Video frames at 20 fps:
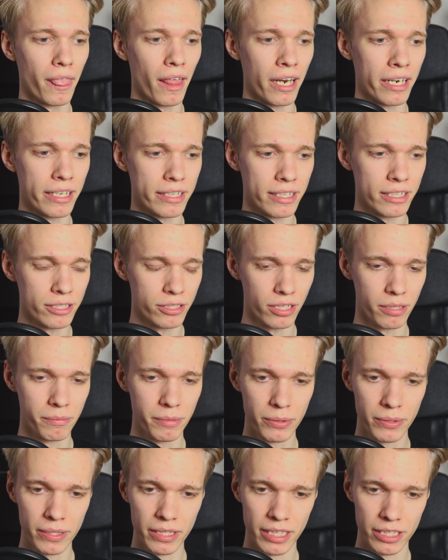And I think it's going to be
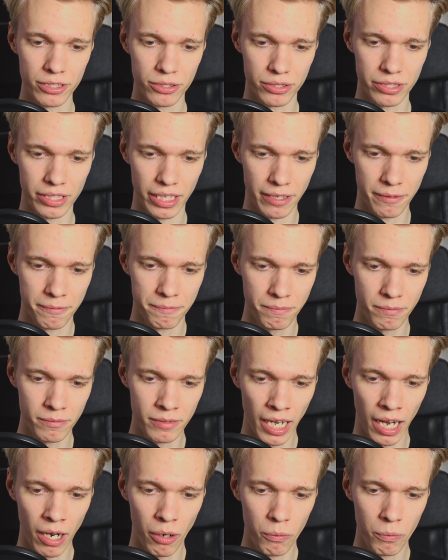really interesting.
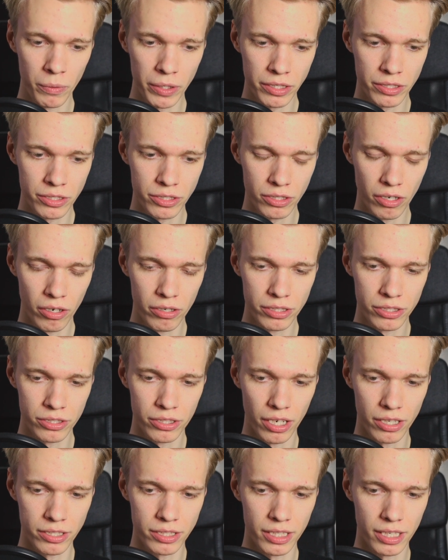Now, we're going to start
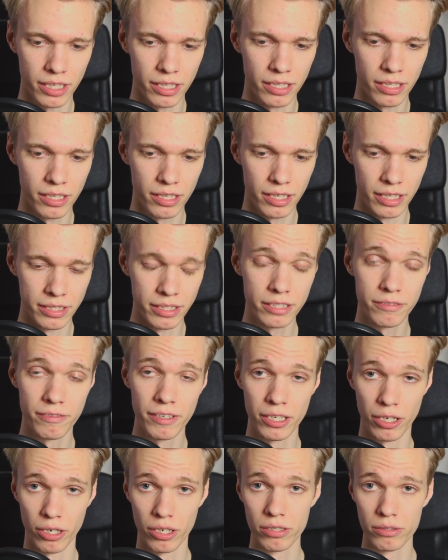discussing, in this
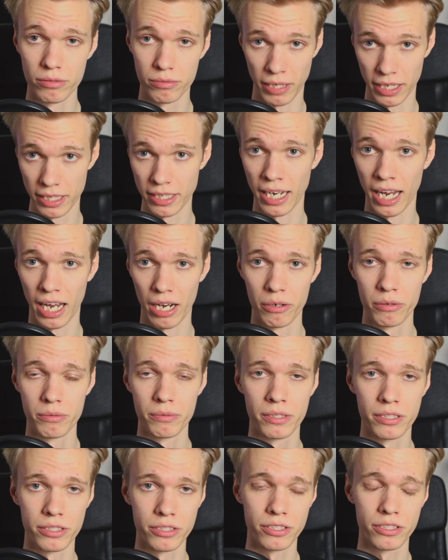video right now,
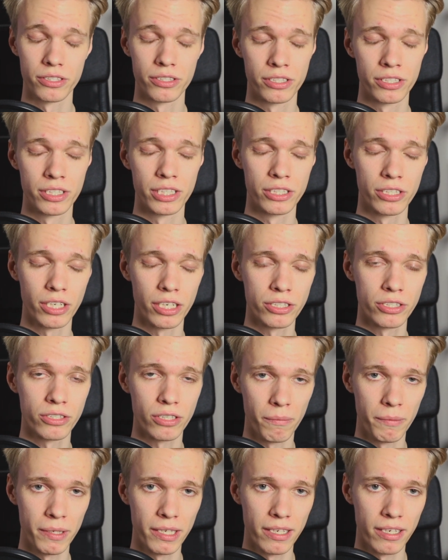we're going to discuss
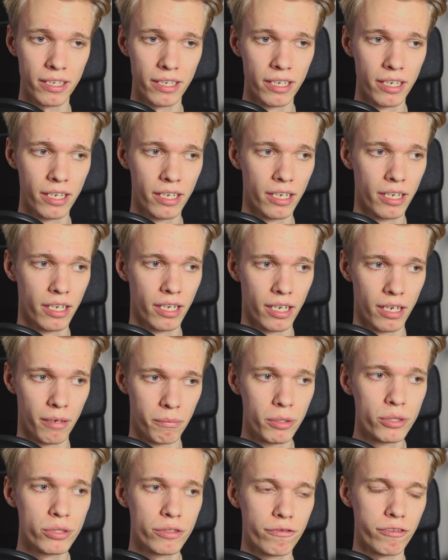some of the
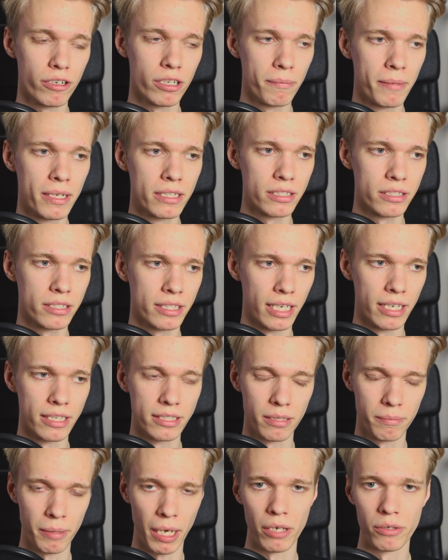most fundamental things
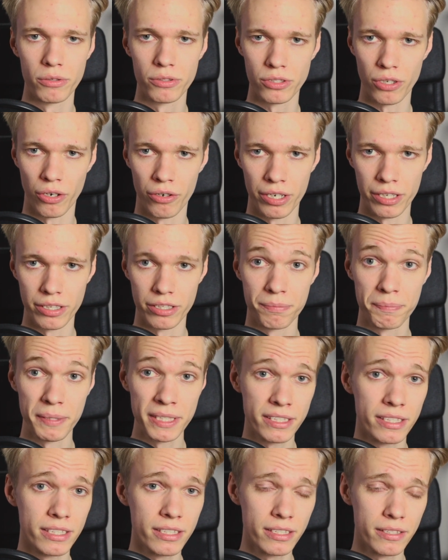about starting this
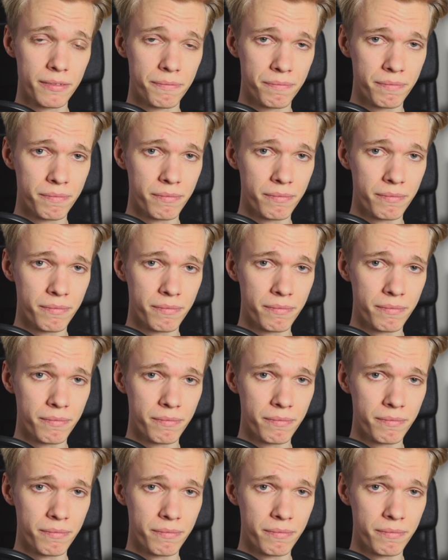business.